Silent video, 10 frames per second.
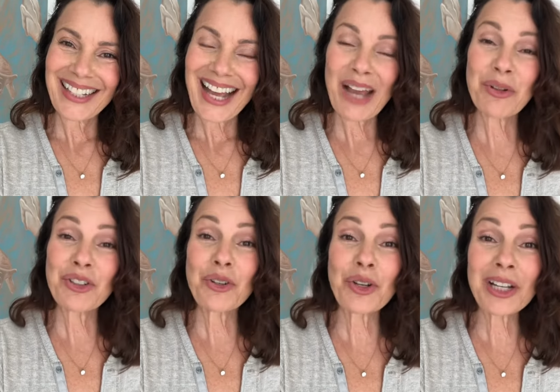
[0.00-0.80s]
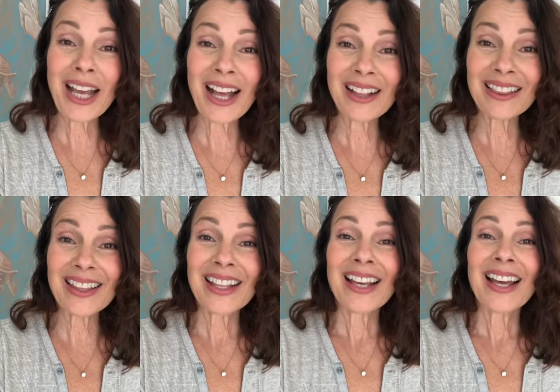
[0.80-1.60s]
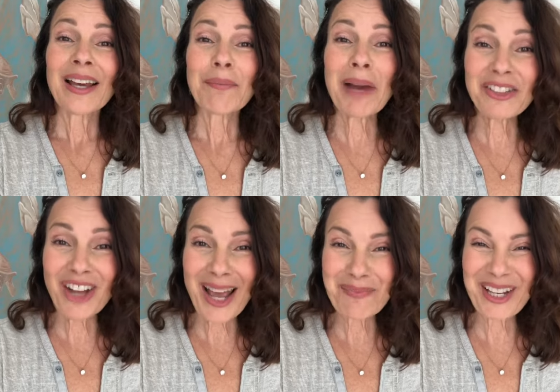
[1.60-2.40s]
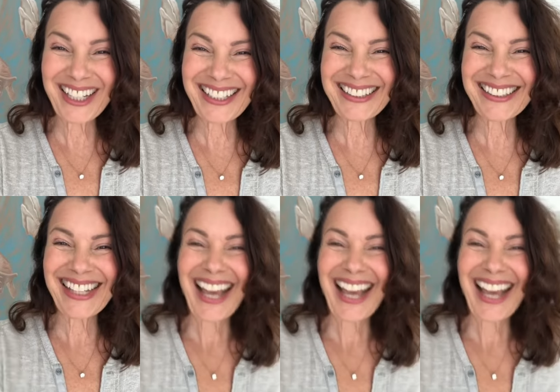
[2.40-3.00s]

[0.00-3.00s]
I wish you good health, much happiness,